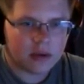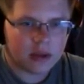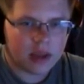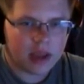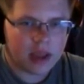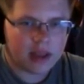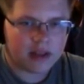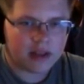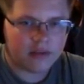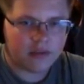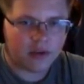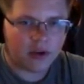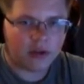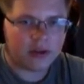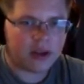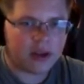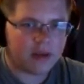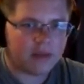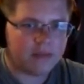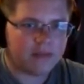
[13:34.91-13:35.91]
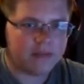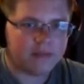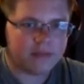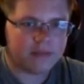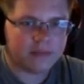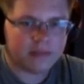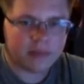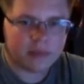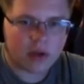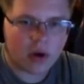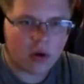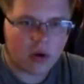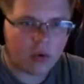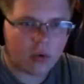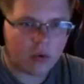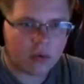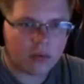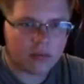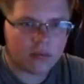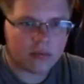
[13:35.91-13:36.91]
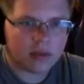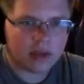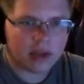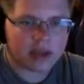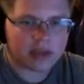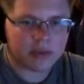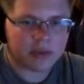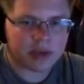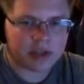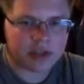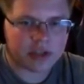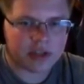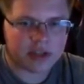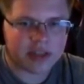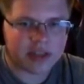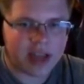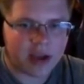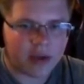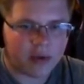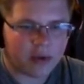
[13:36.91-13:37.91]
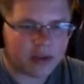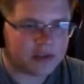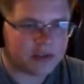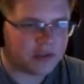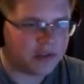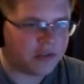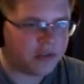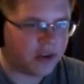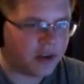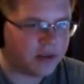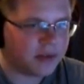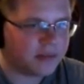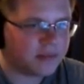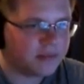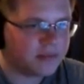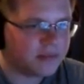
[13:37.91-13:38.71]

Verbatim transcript: And default. Yep. Oh, I guess we just attack once for fun.